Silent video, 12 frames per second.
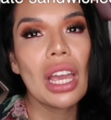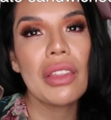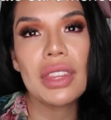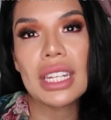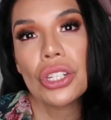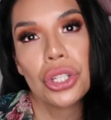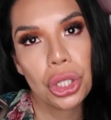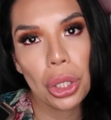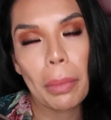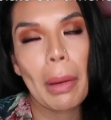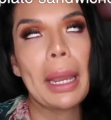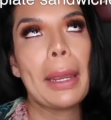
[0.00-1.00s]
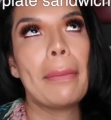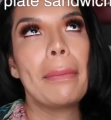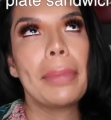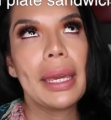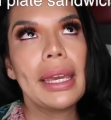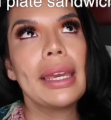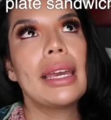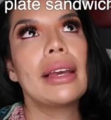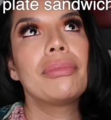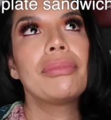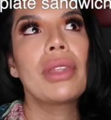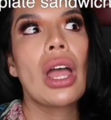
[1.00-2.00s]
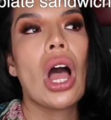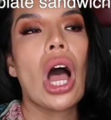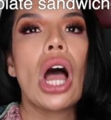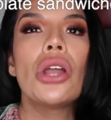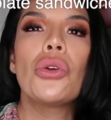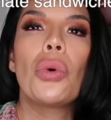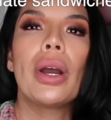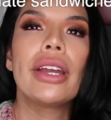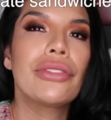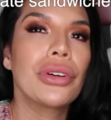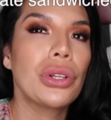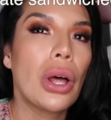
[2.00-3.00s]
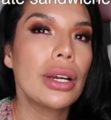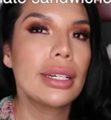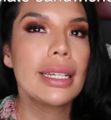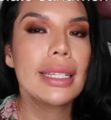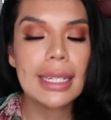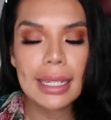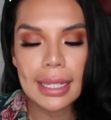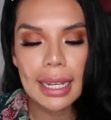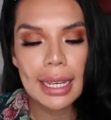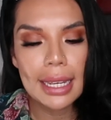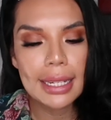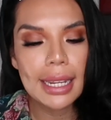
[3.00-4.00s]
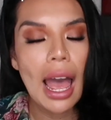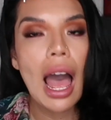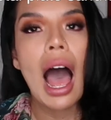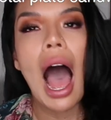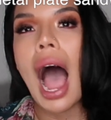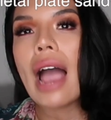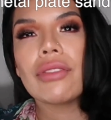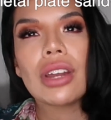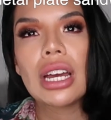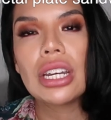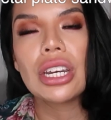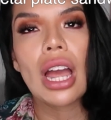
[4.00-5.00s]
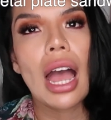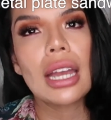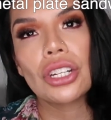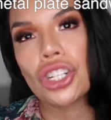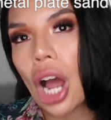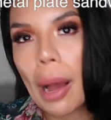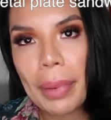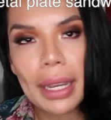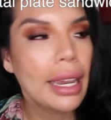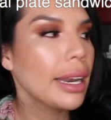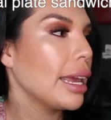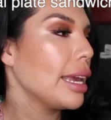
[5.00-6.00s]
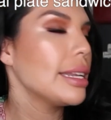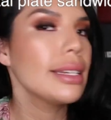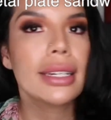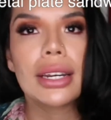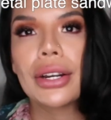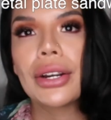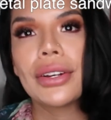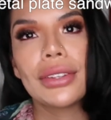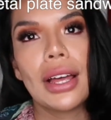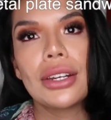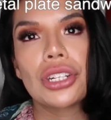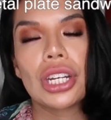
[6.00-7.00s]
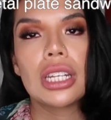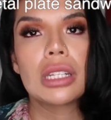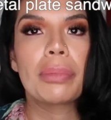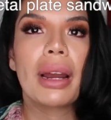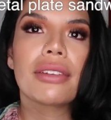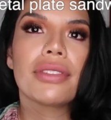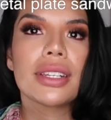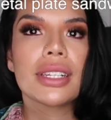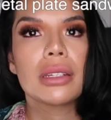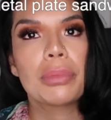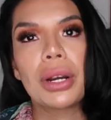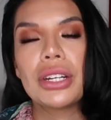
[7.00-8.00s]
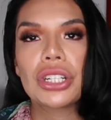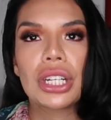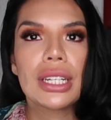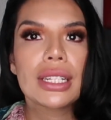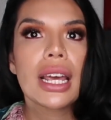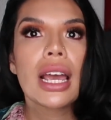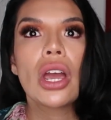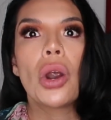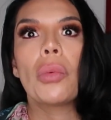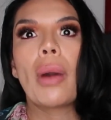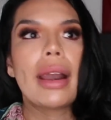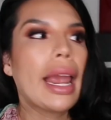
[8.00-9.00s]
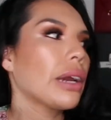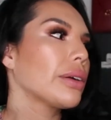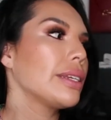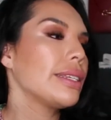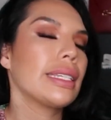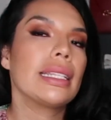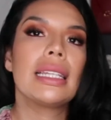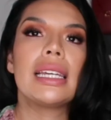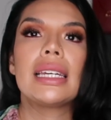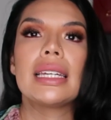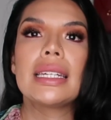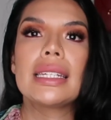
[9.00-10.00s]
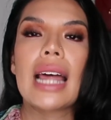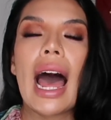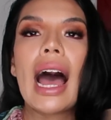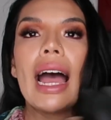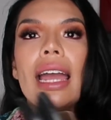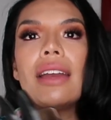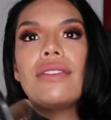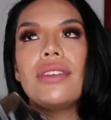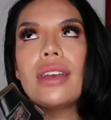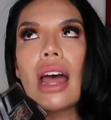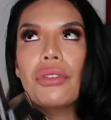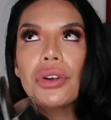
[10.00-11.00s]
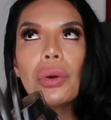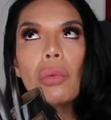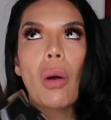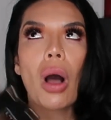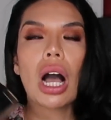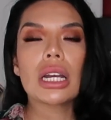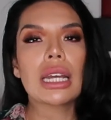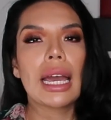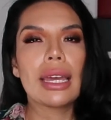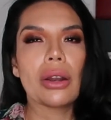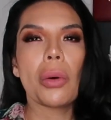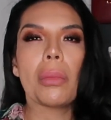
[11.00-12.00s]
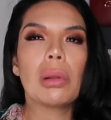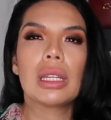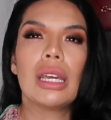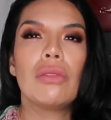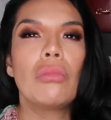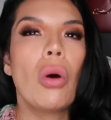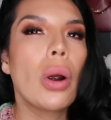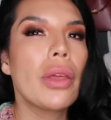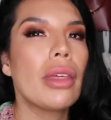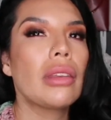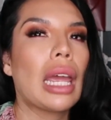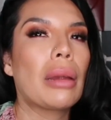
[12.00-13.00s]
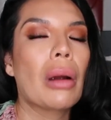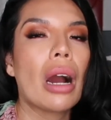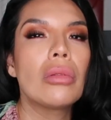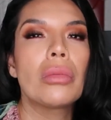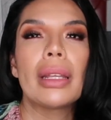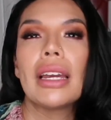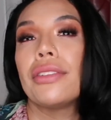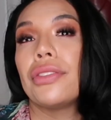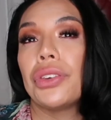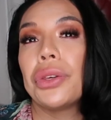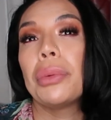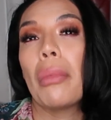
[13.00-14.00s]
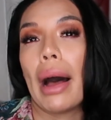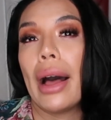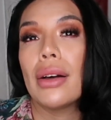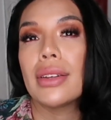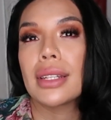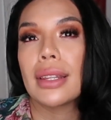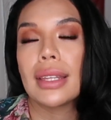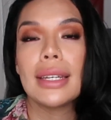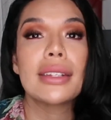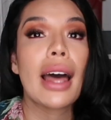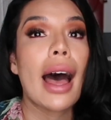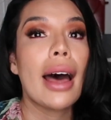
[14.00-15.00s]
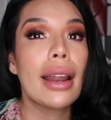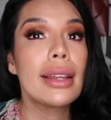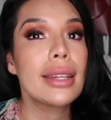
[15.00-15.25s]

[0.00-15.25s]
this shoe might be annoying for long distances. I've done shopping in it, dinner, lunches, breakfasts, brunches, run errands in these. I've never walked, I don't believe, more than like probably a few miles in these at a